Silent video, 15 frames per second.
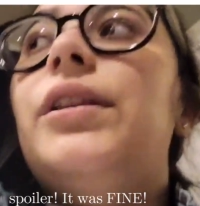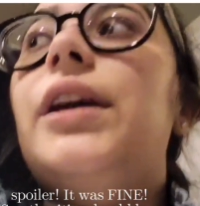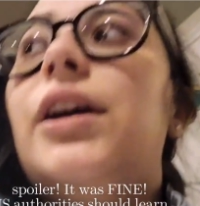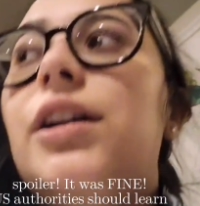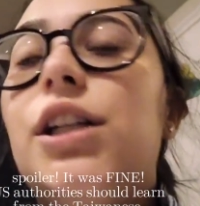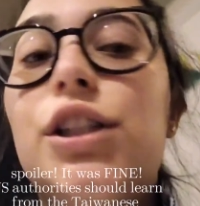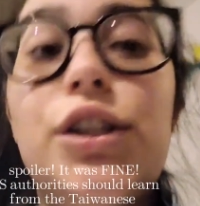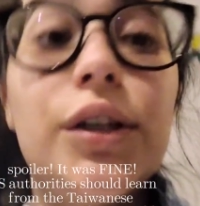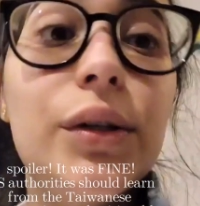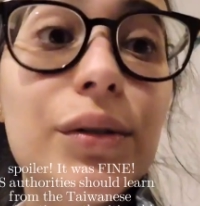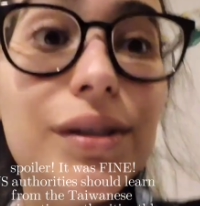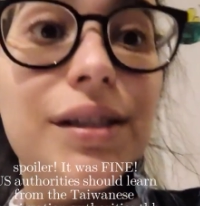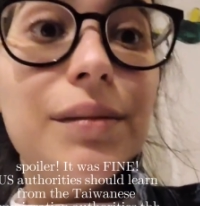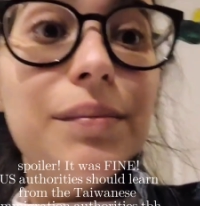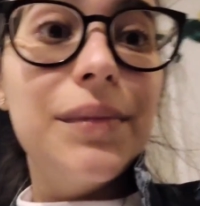are they gonna
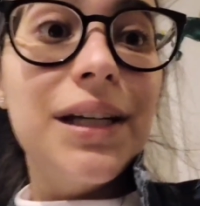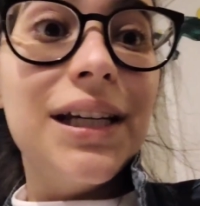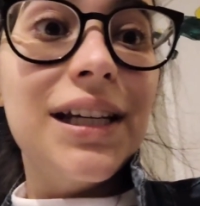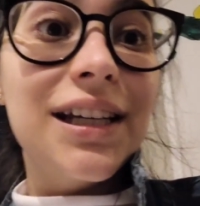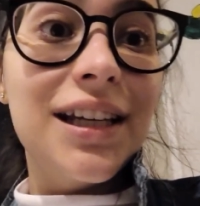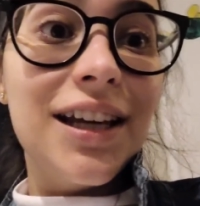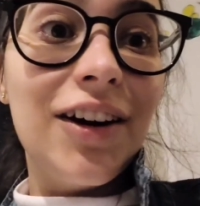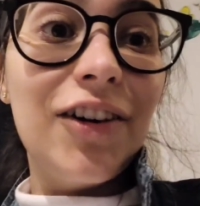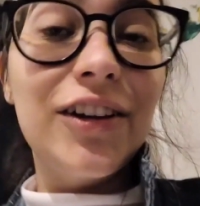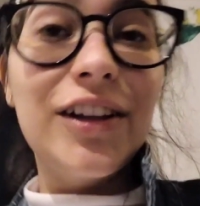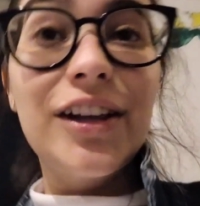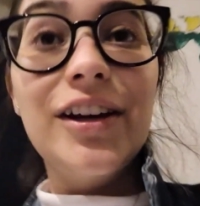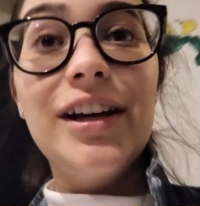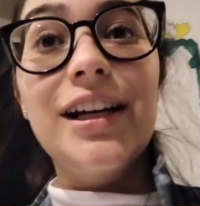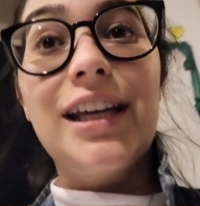do to me? Are
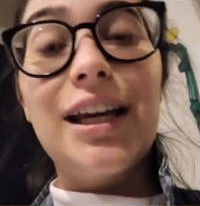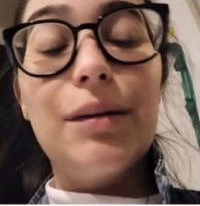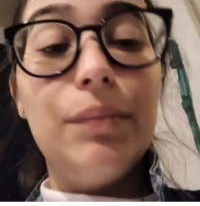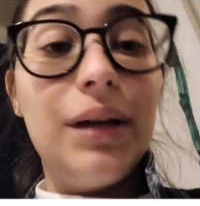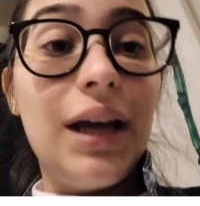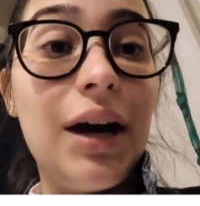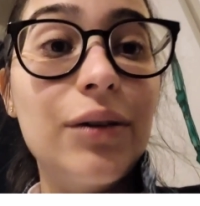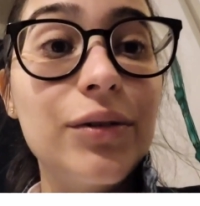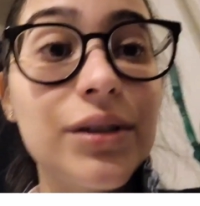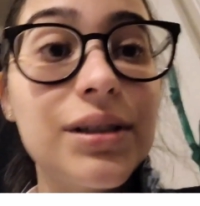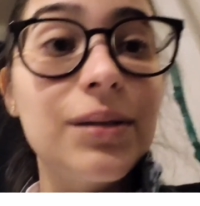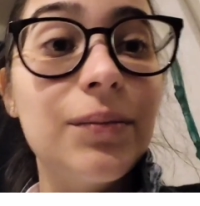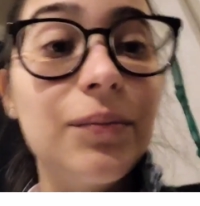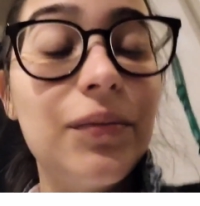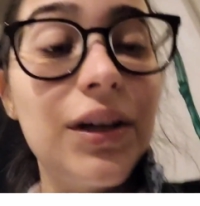they gonna kick me out or
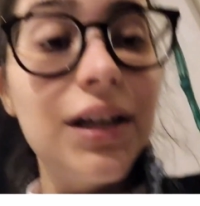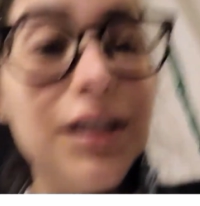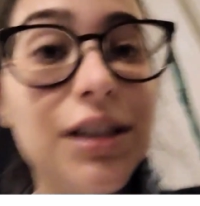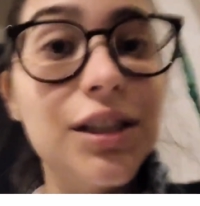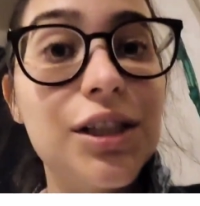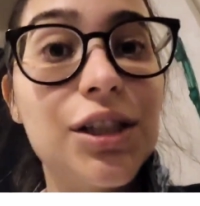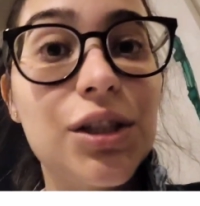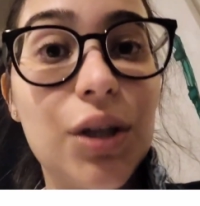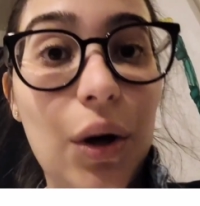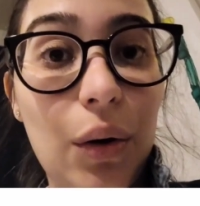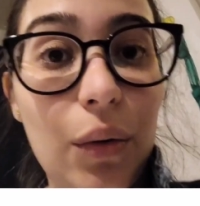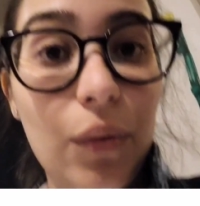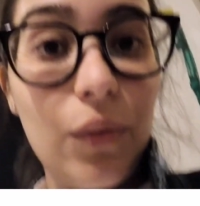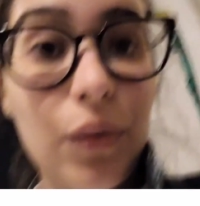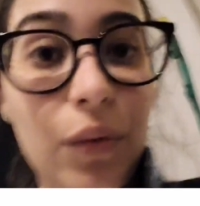something?
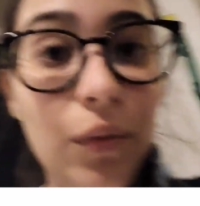So.